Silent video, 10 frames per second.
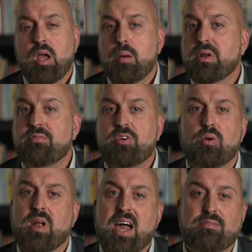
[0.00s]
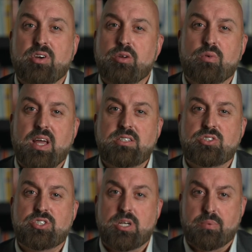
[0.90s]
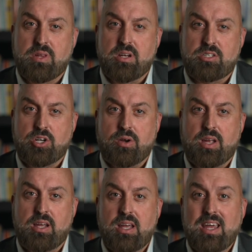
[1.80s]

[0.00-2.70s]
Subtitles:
But if you don't have a good relationship with an attorney